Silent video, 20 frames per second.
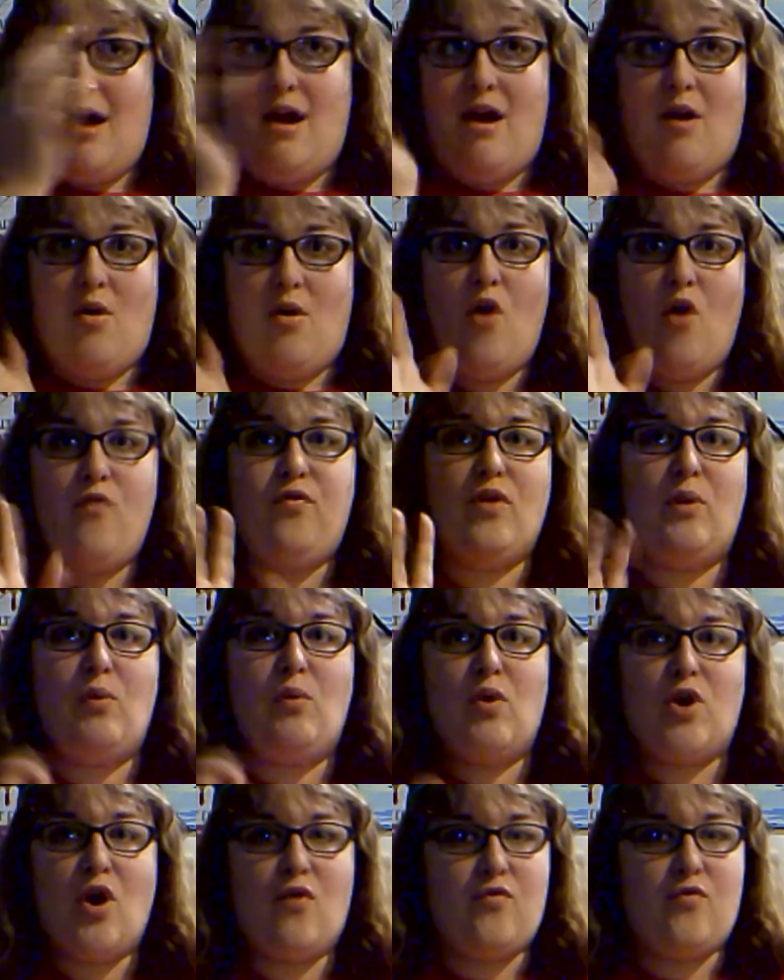hopefully
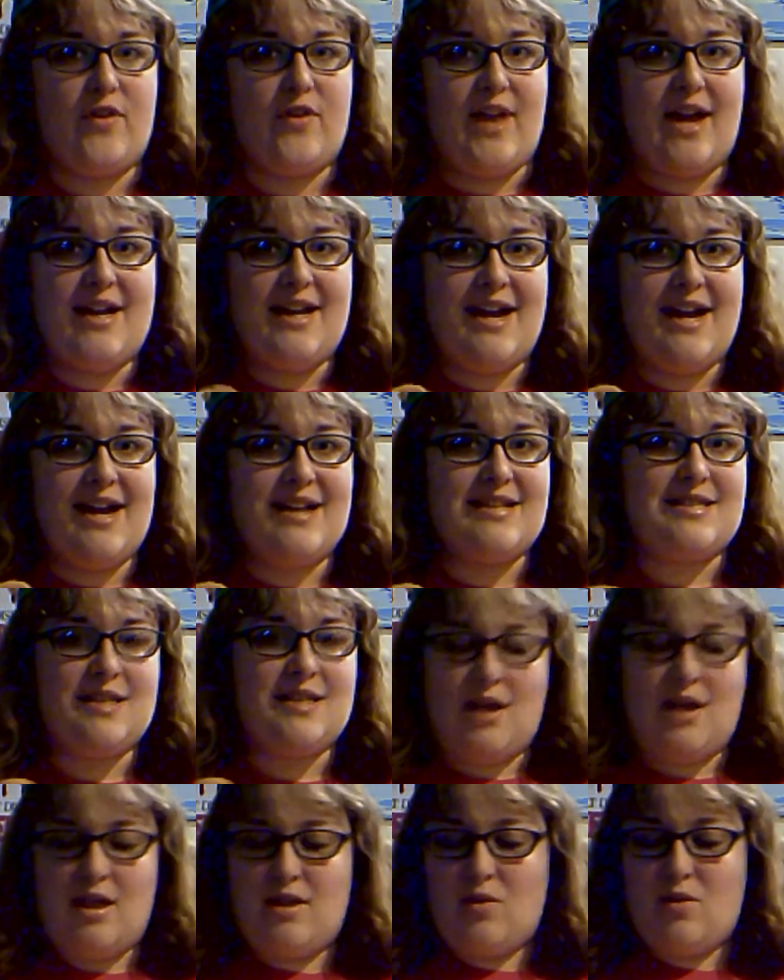we'll go for that, guys.
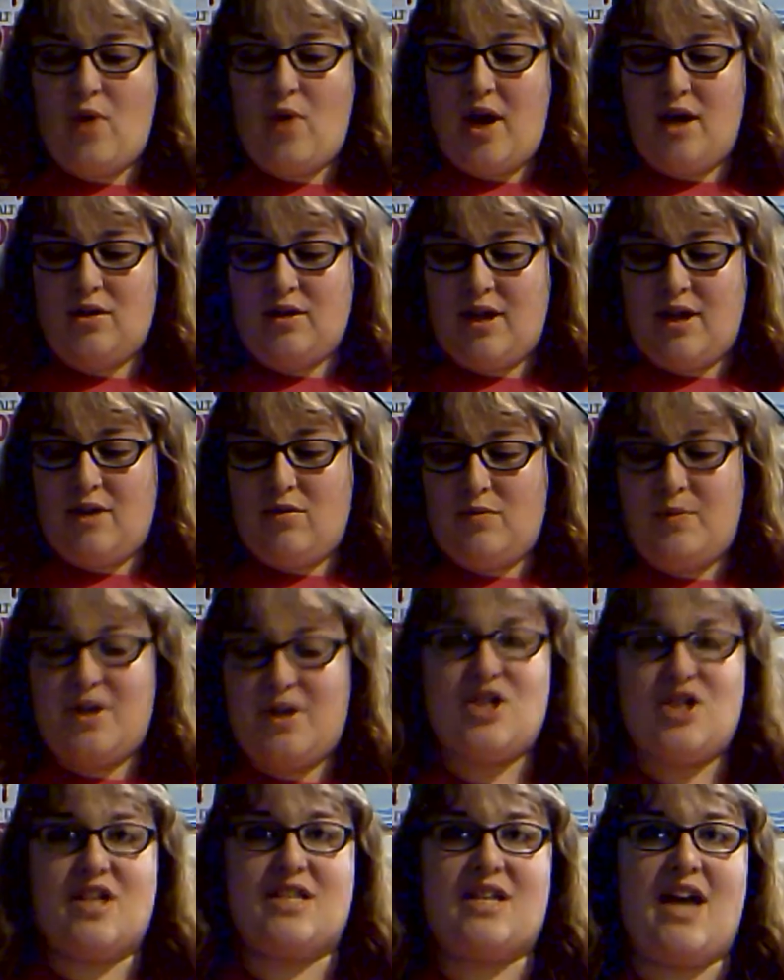And the wild thing will be
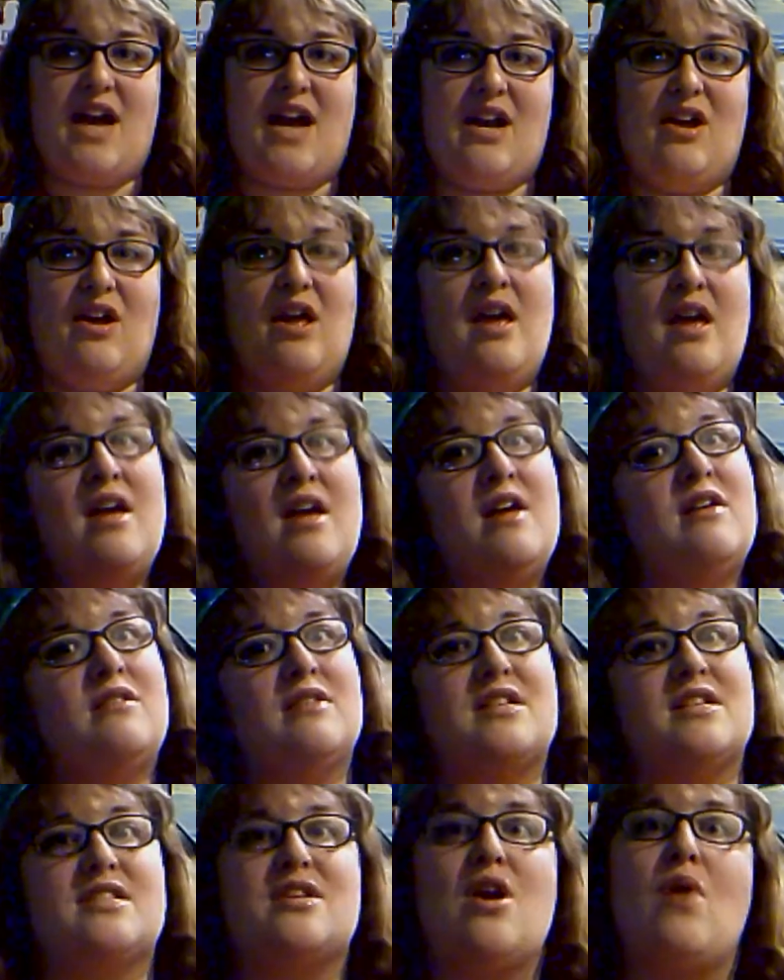just kind of
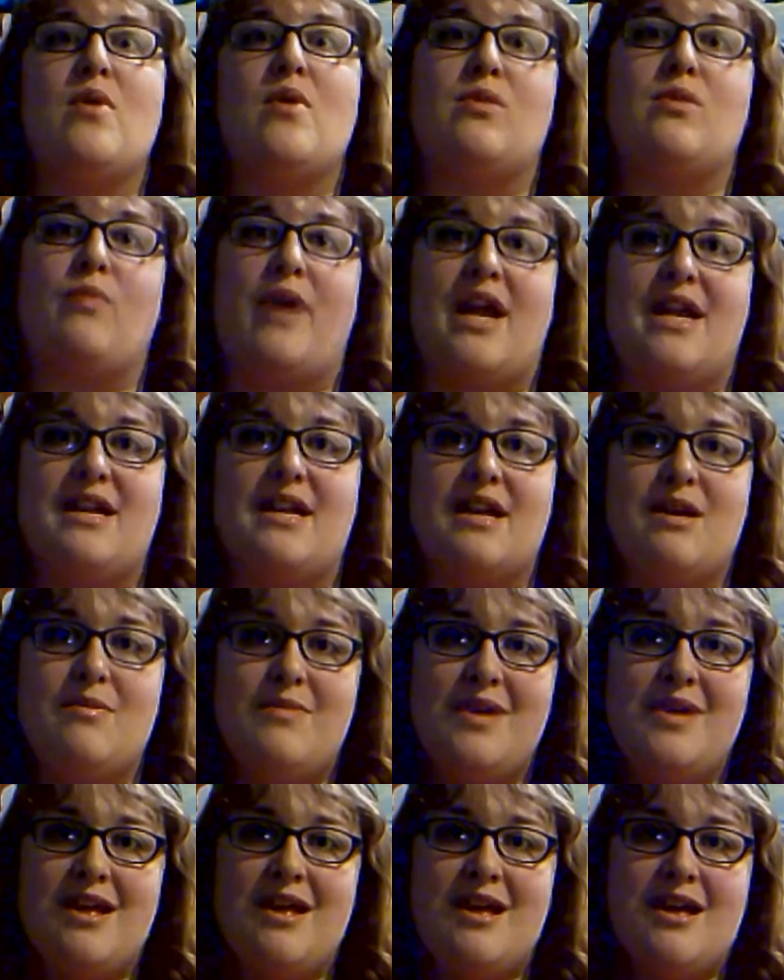let's go with random.
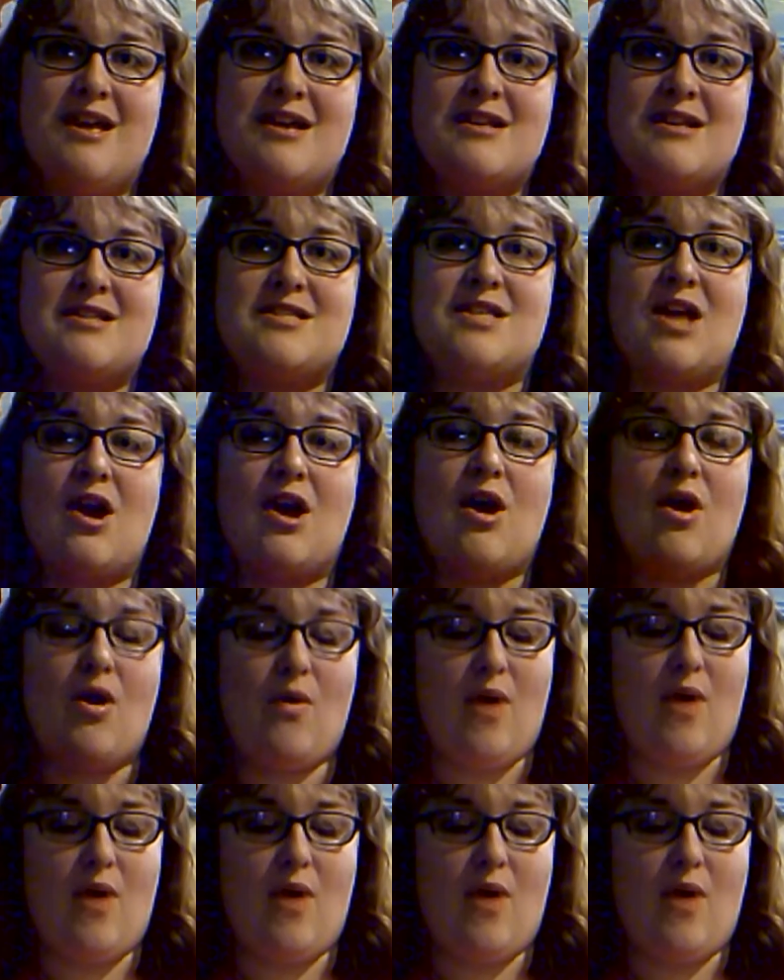So